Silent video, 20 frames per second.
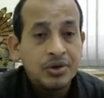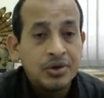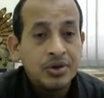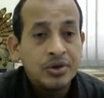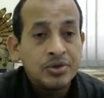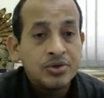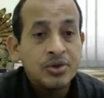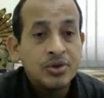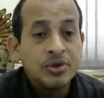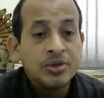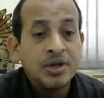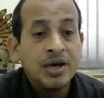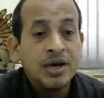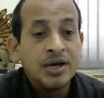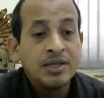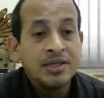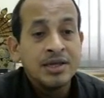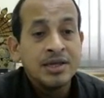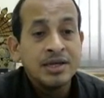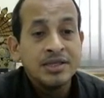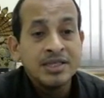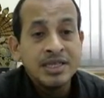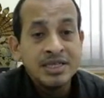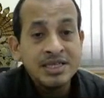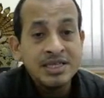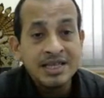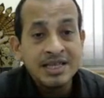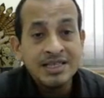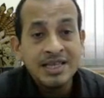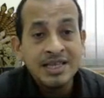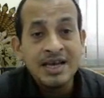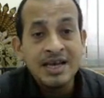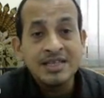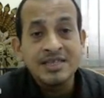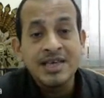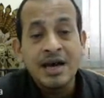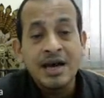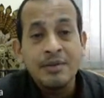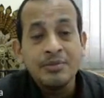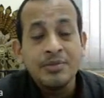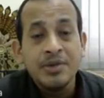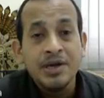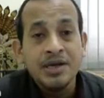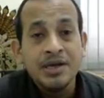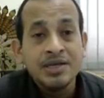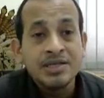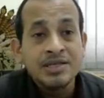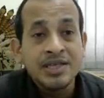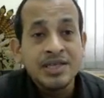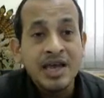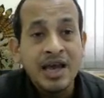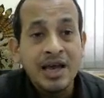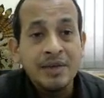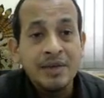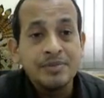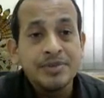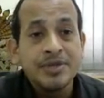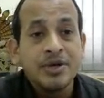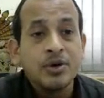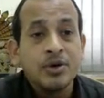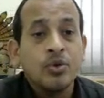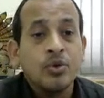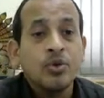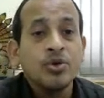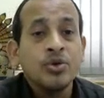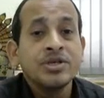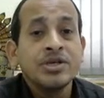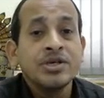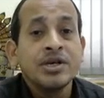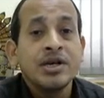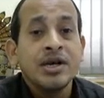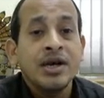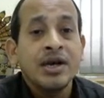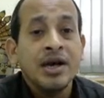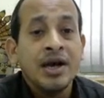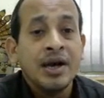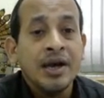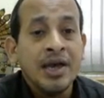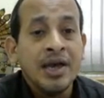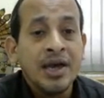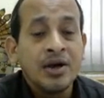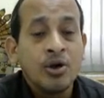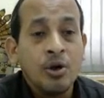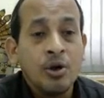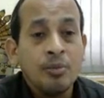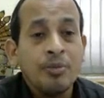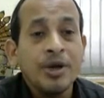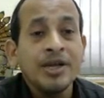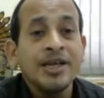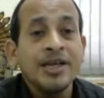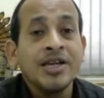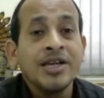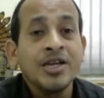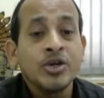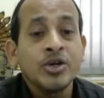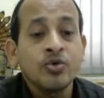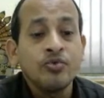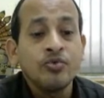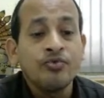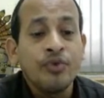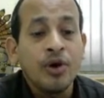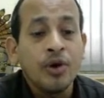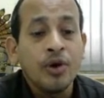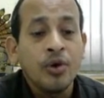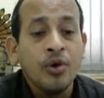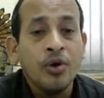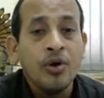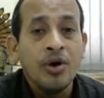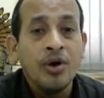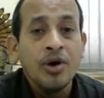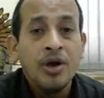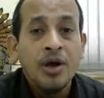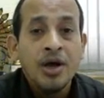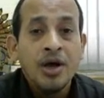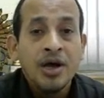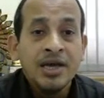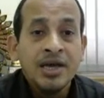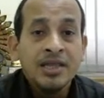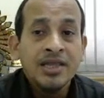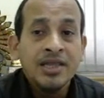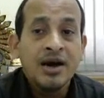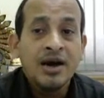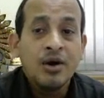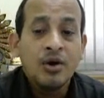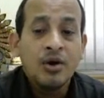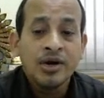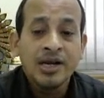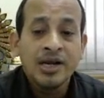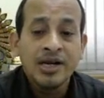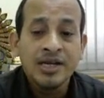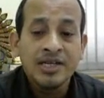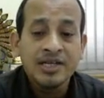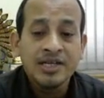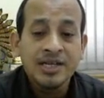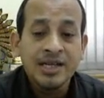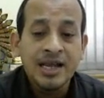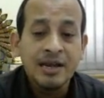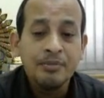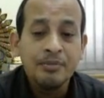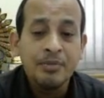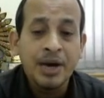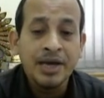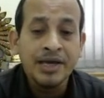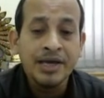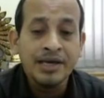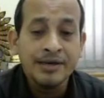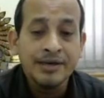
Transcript: So these are the some steps which a company need to follow in the organizational buying.